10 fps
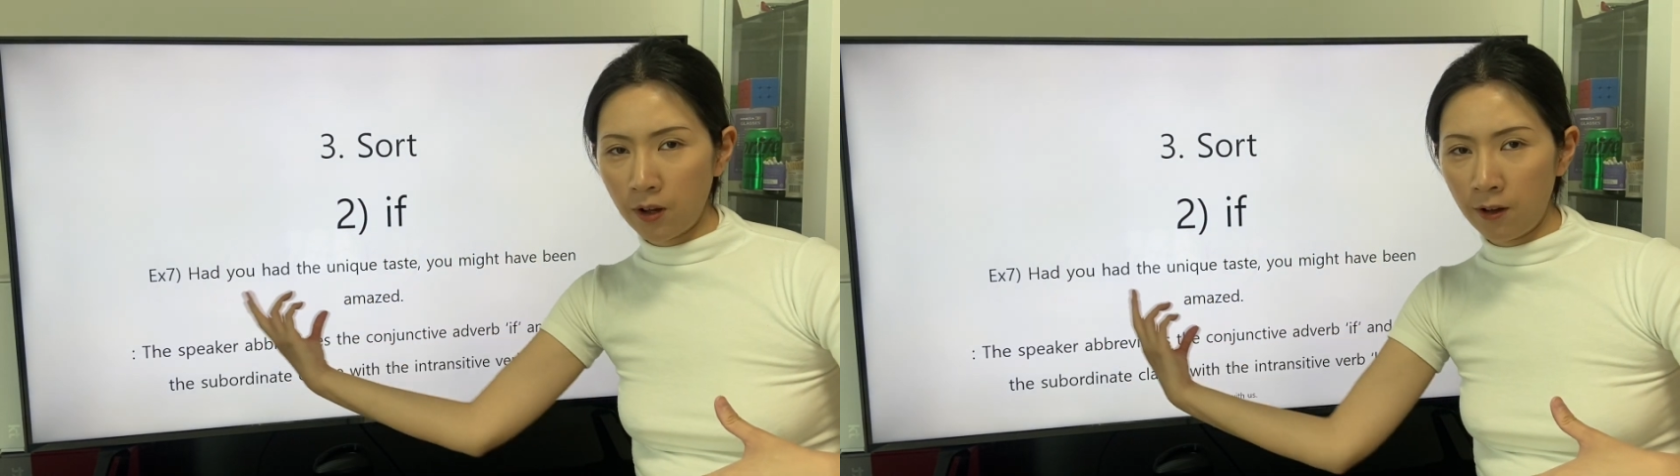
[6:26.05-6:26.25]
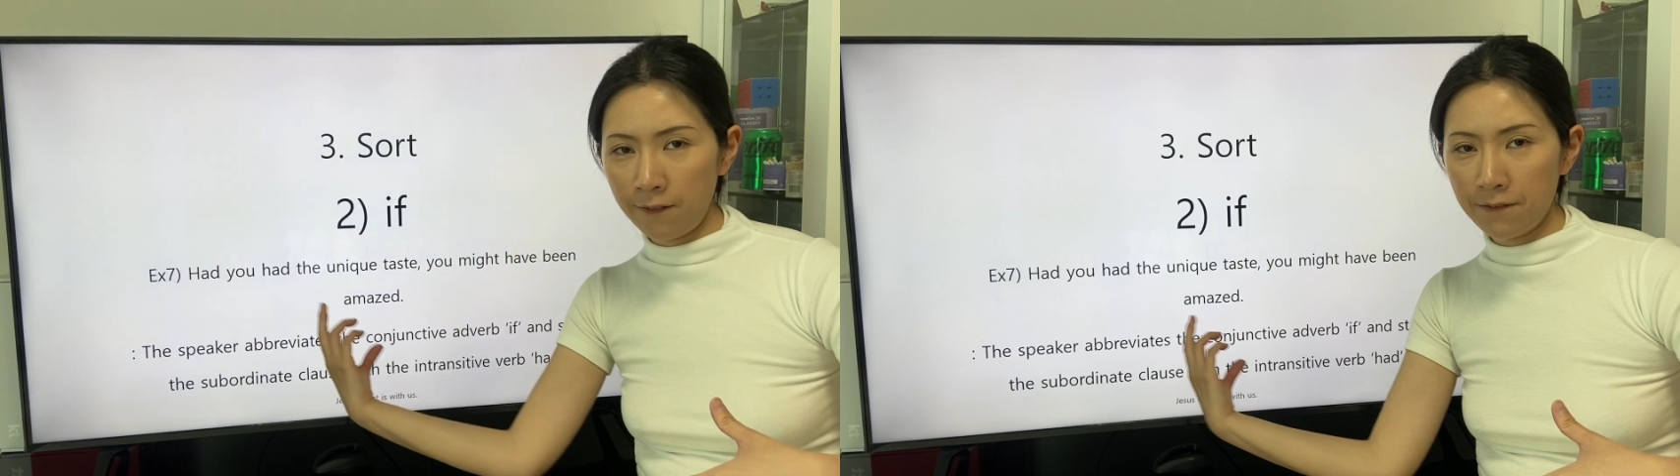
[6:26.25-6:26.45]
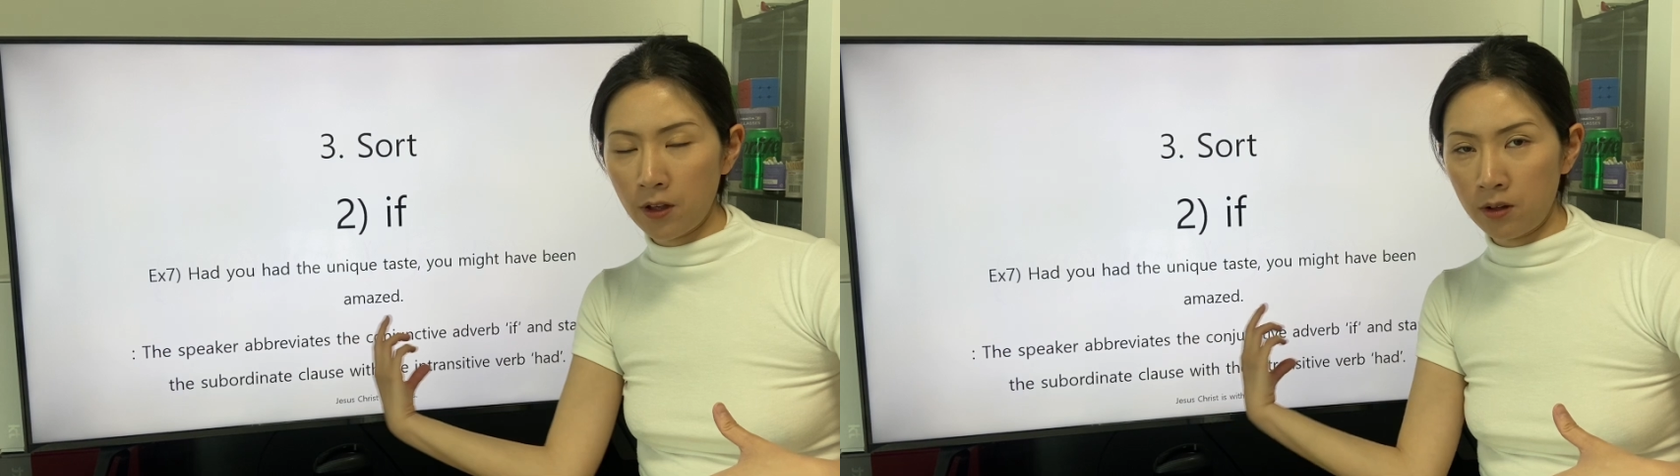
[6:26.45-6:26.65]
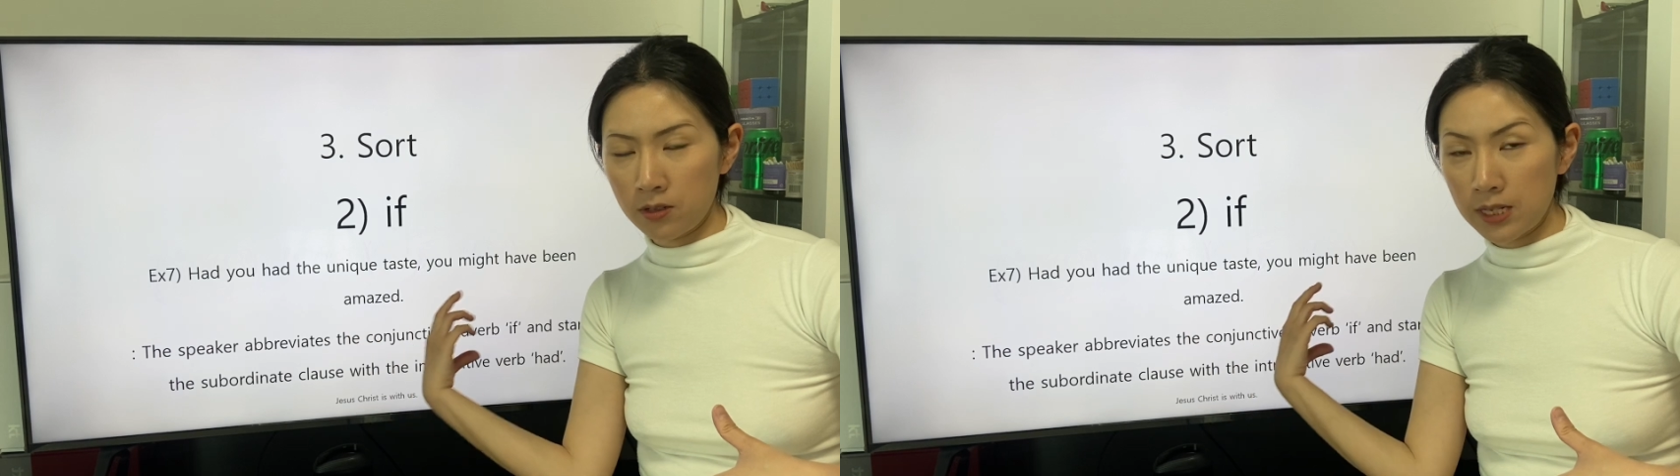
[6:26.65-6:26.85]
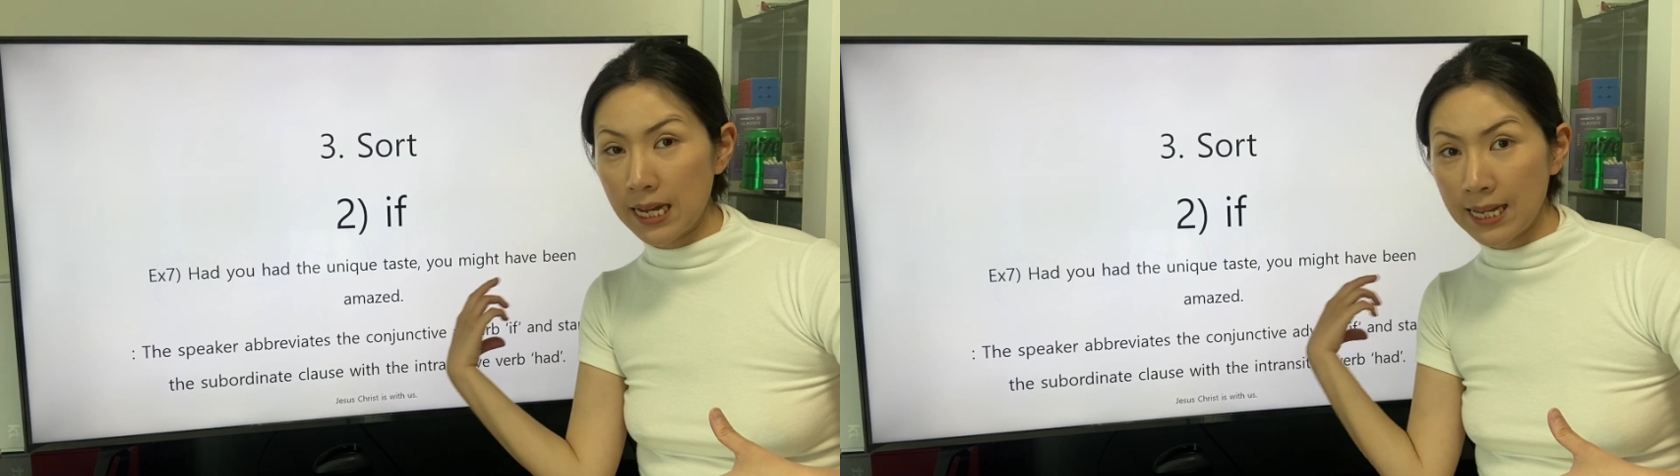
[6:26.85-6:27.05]
of the
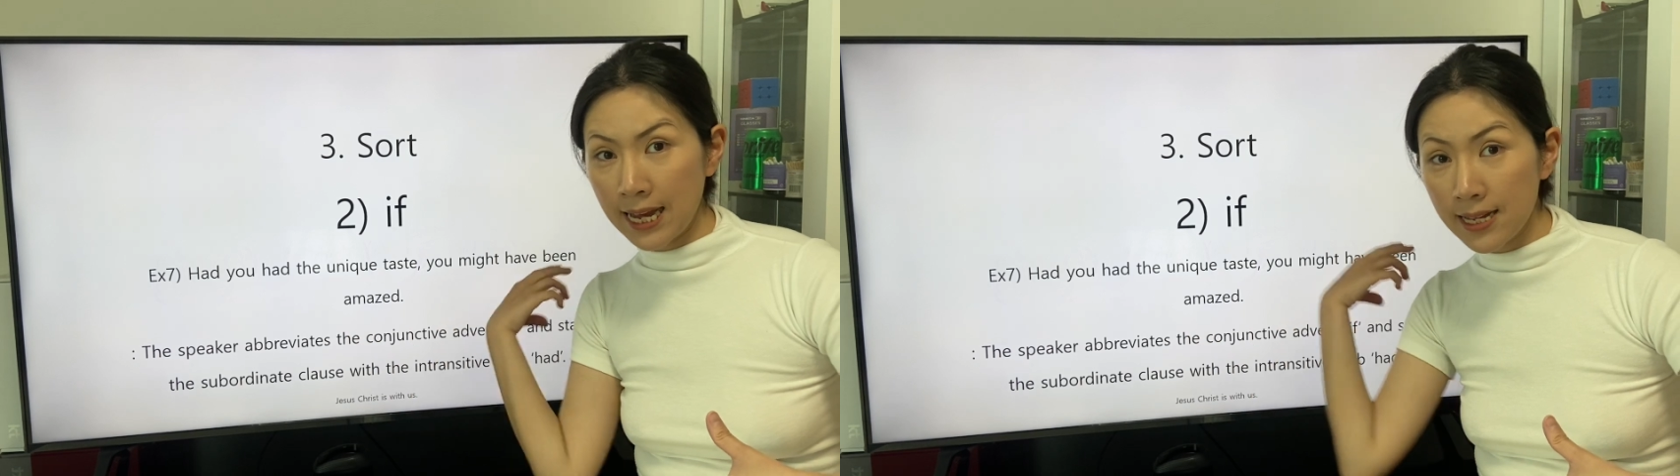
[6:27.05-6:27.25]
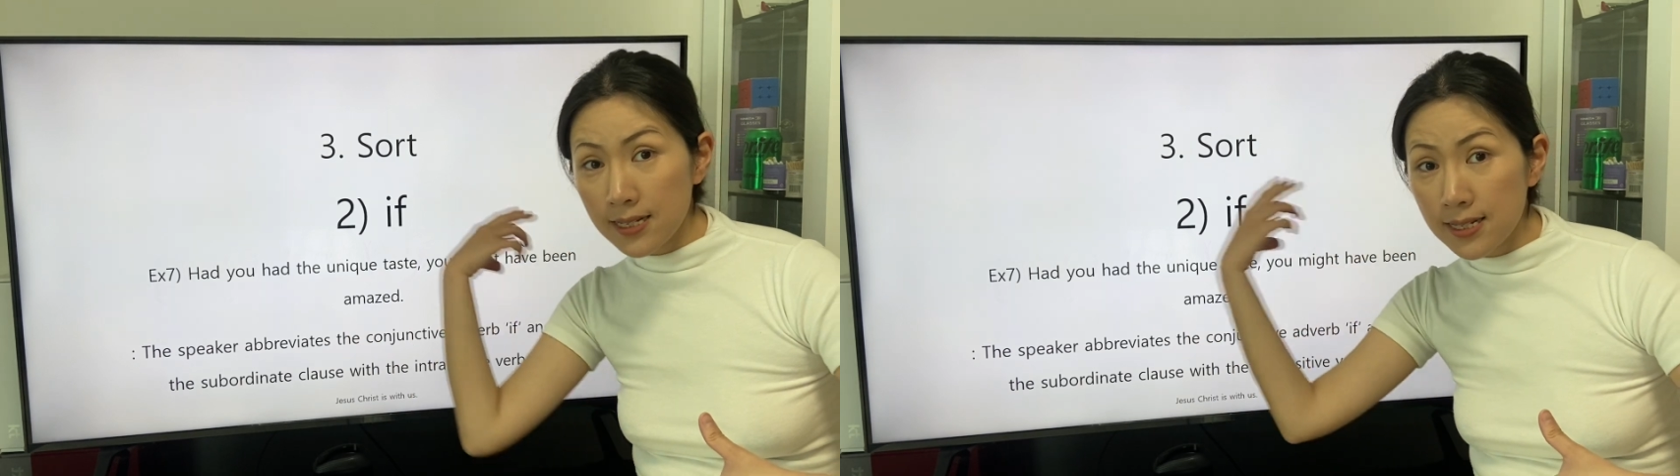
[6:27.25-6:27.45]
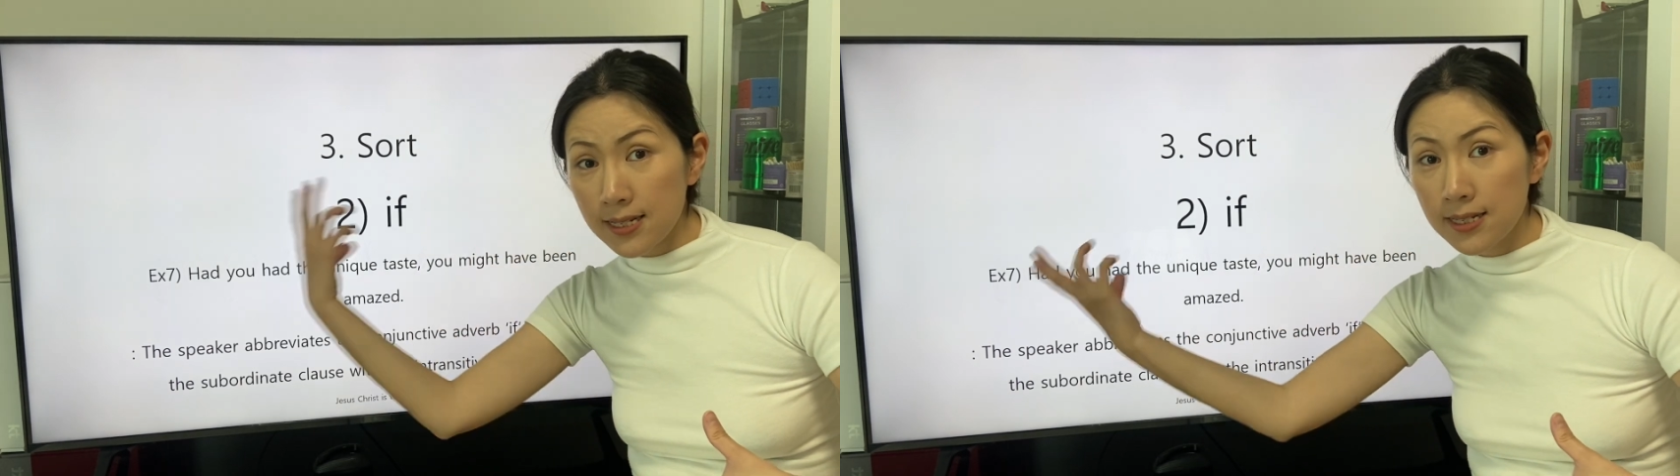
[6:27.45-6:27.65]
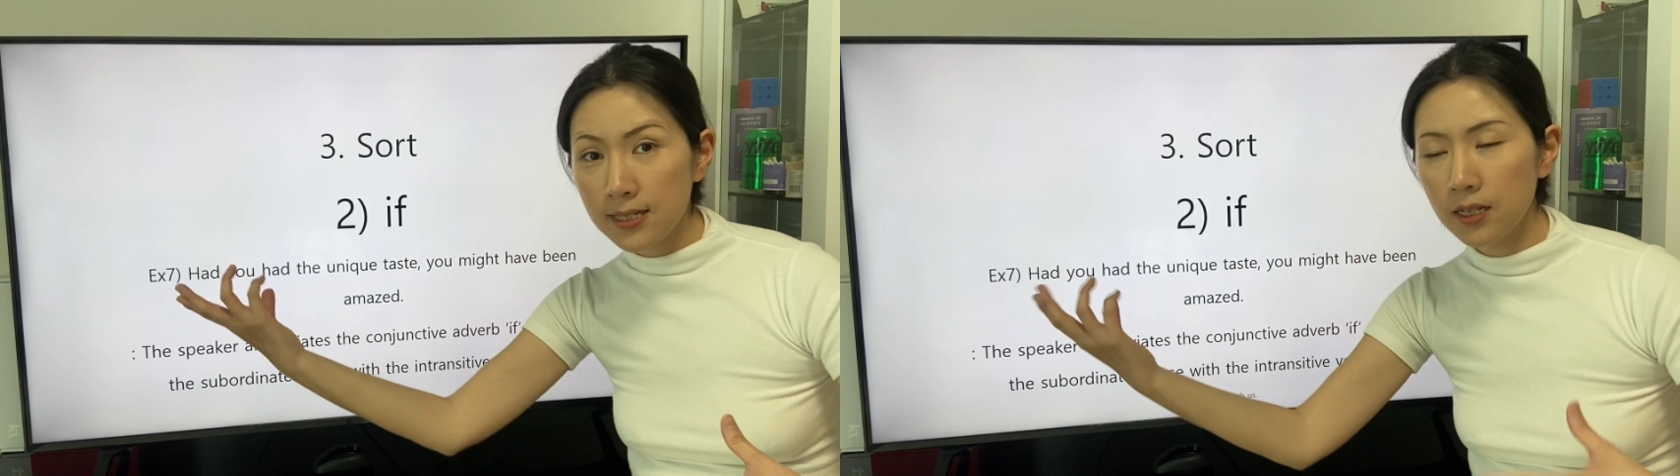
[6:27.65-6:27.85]
sentence